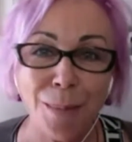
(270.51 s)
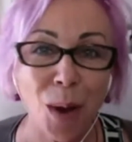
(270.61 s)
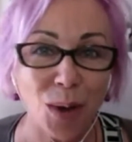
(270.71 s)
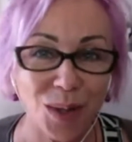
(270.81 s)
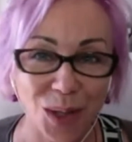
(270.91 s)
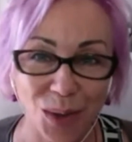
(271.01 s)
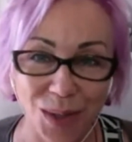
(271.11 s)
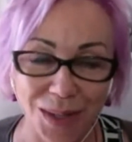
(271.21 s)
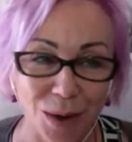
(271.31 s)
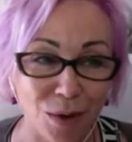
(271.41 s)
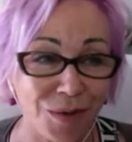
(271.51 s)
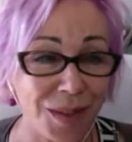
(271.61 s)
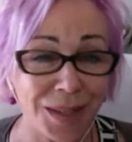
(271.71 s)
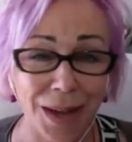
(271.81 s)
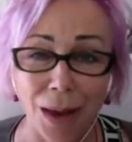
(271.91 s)
post your selfie,
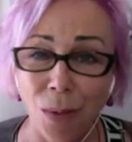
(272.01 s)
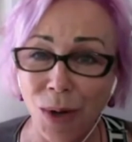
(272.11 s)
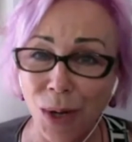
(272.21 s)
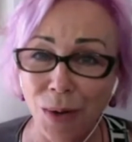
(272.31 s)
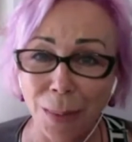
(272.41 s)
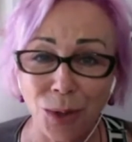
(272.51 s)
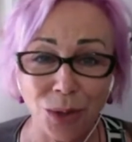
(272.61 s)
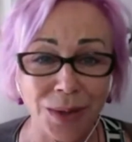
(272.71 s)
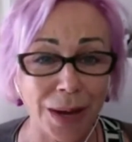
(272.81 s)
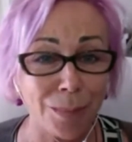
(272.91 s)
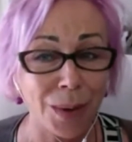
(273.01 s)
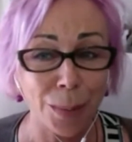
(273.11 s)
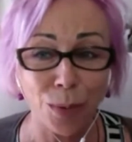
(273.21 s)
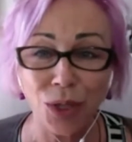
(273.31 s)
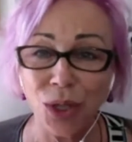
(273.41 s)
say what you're up to, get
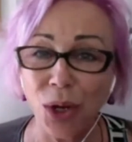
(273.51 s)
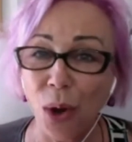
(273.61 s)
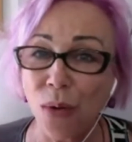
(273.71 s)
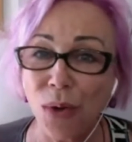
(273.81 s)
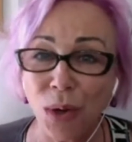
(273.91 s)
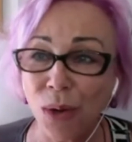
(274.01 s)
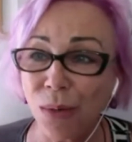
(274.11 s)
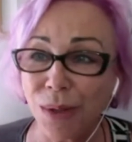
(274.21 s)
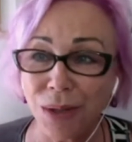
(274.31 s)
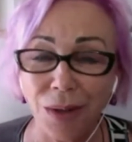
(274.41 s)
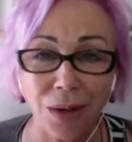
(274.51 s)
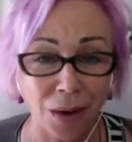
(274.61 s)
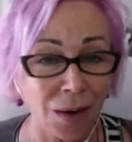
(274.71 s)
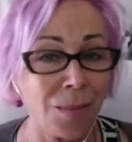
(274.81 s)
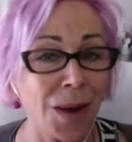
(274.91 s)
people to know you, and,
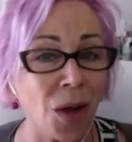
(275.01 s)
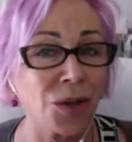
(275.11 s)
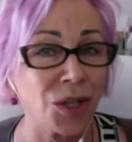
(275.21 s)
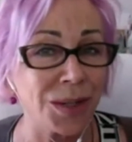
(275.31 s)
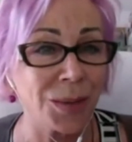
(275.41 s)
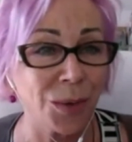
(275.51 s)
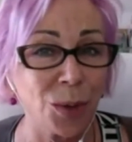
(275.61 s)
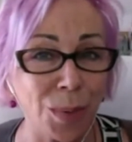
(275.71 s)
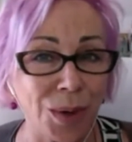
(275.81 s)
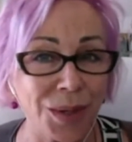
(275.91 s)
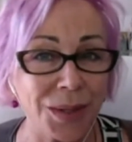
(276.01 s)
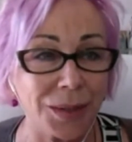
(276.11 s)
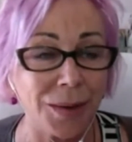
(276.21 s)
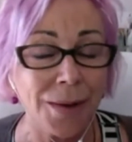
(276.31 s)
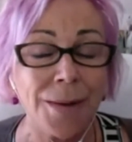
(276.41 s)
oh my God, she's a real person.